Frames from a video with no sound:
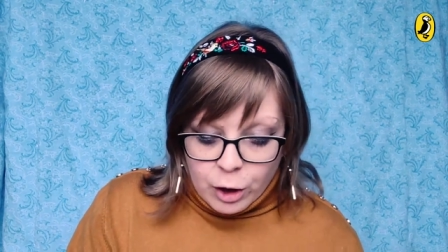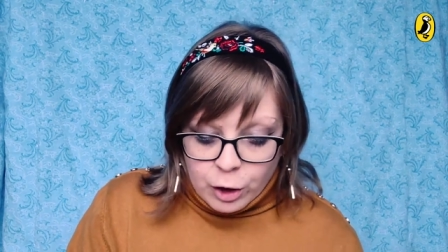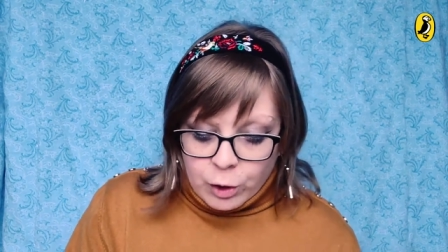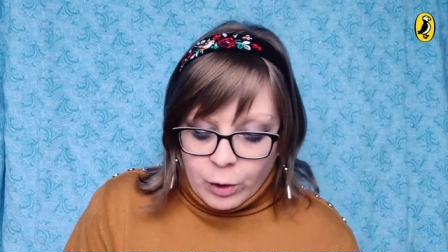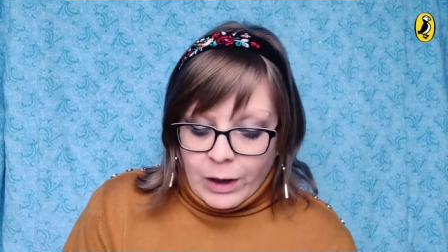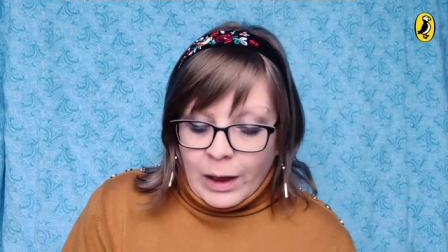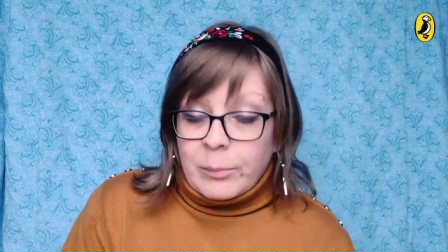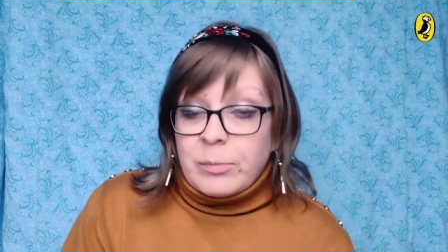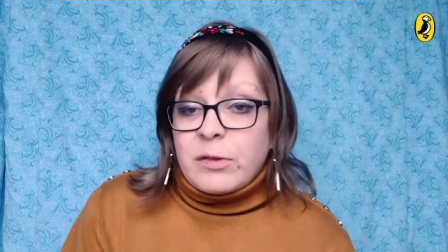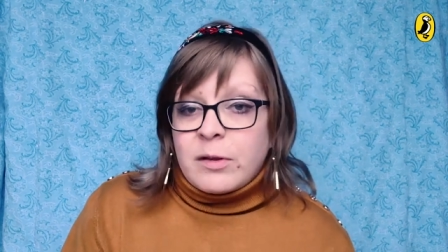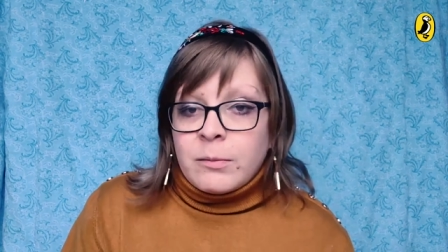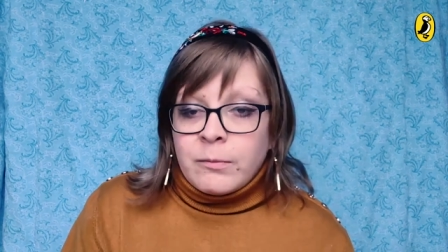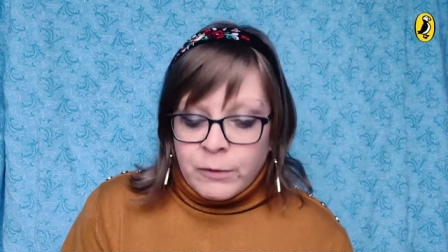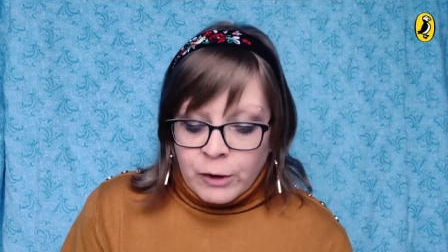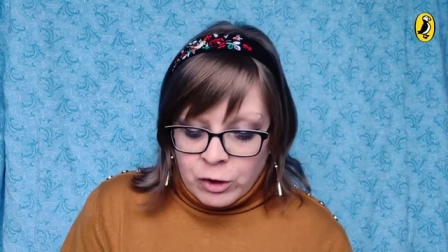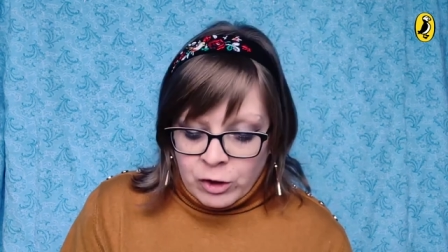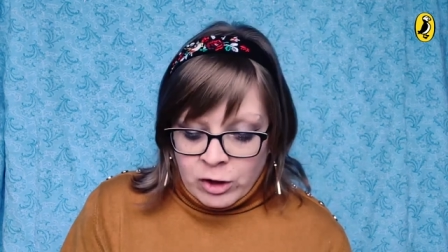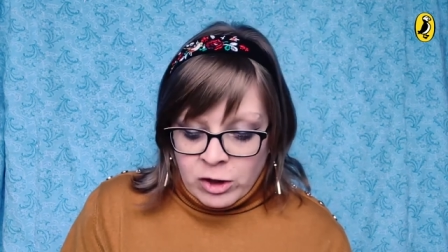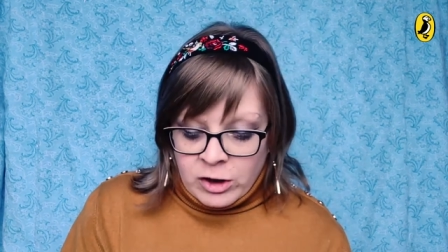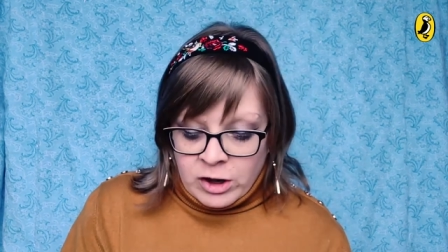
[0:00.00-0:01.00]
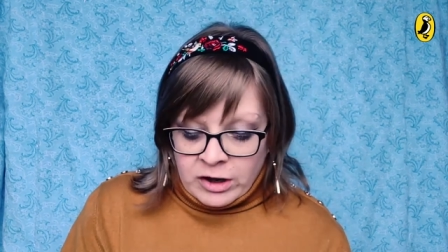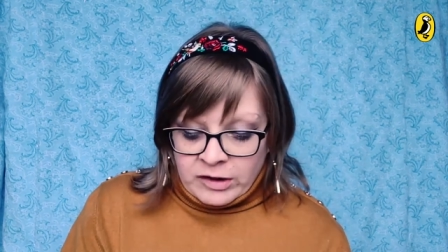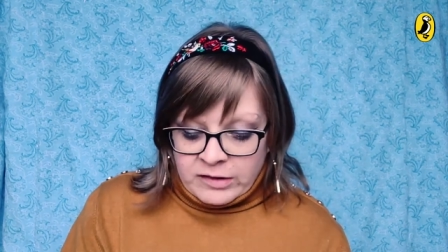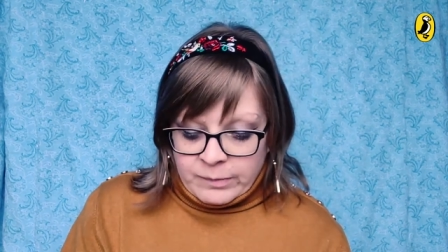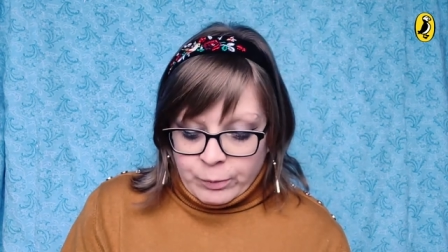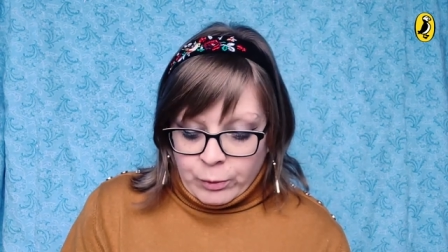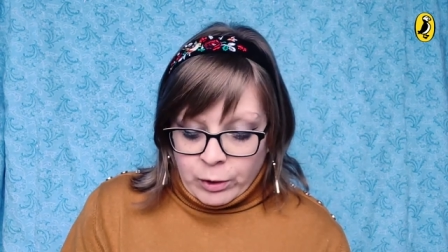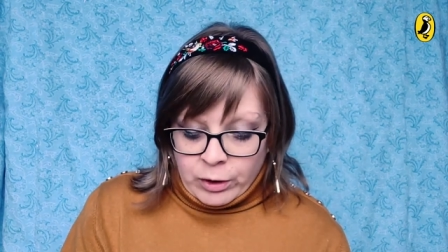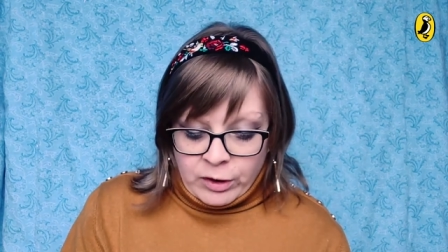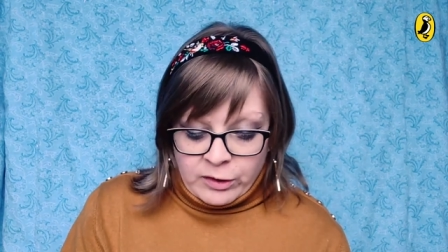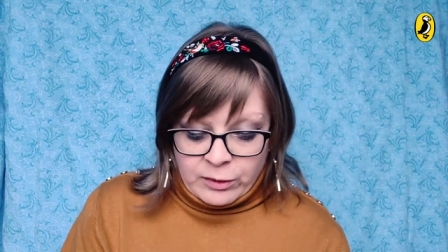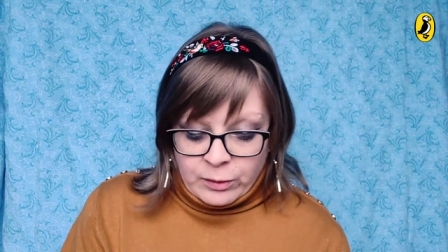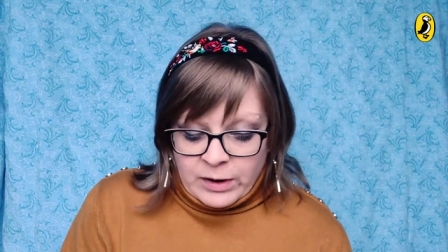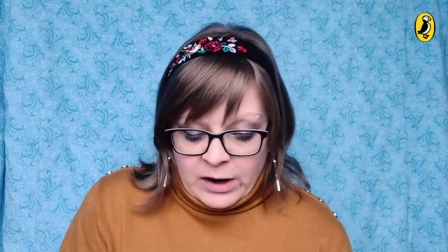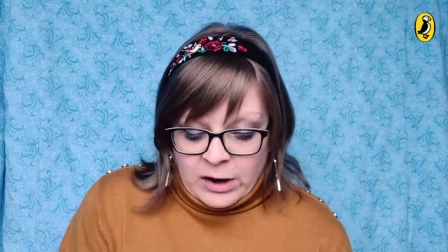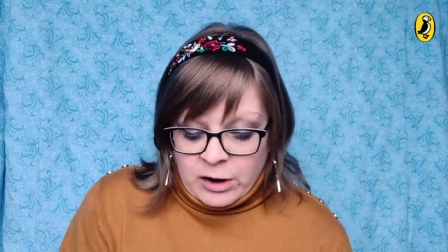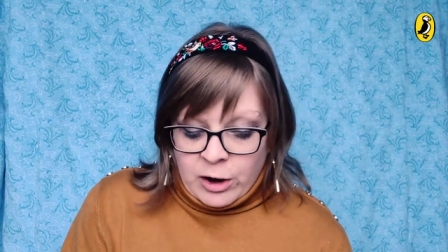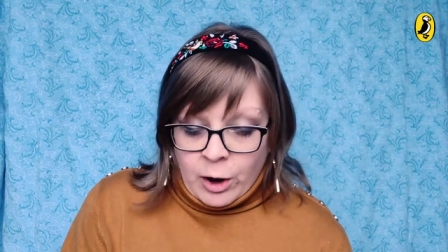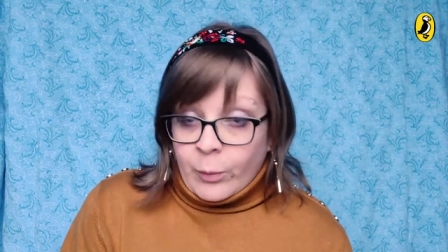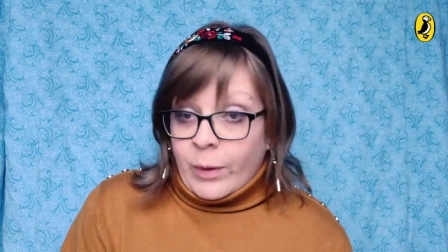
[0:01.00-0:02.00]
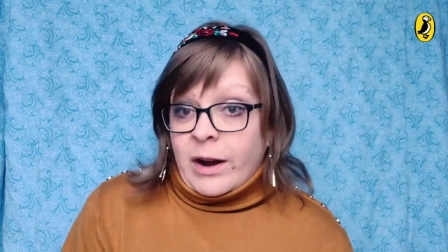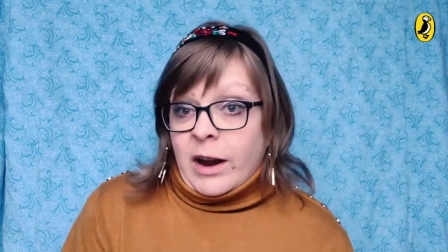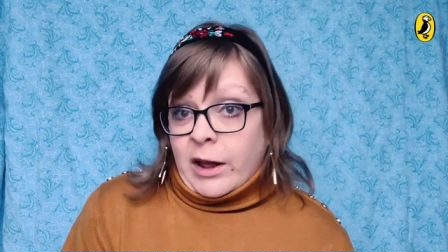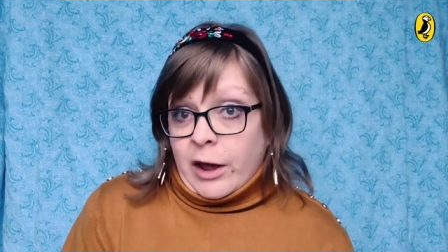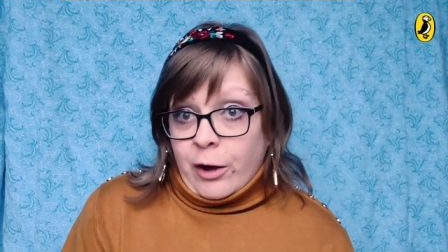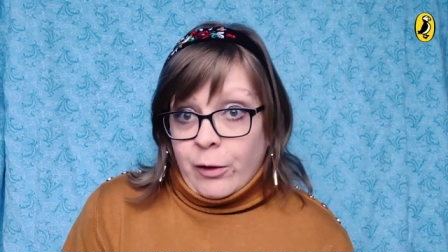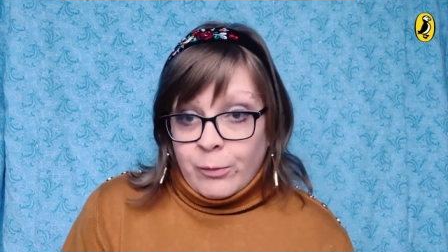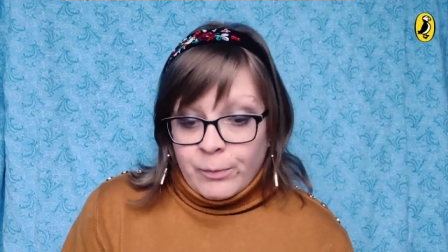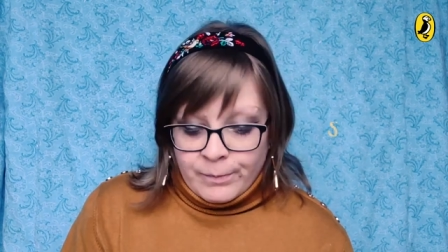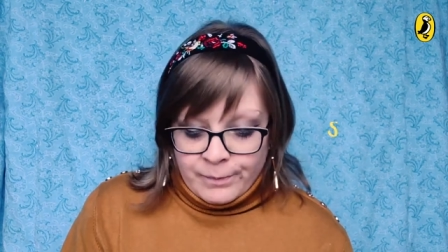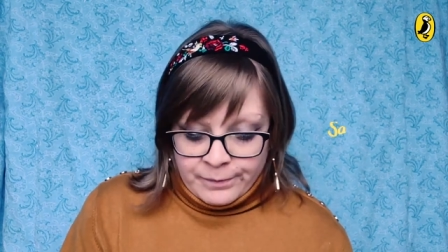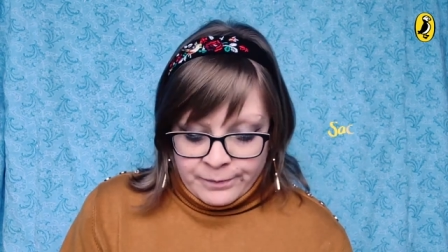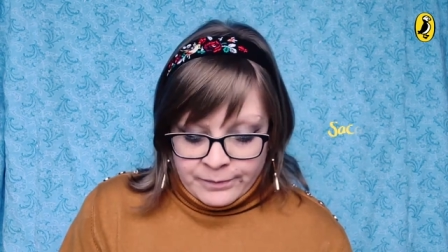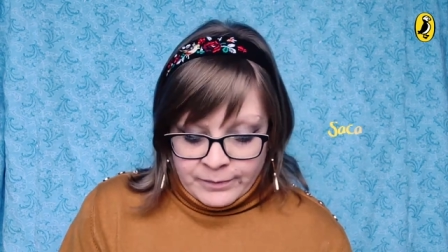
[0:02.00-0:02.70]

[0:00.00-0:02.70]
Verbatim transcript: who helped some Virginian explorers who didn't know where to go.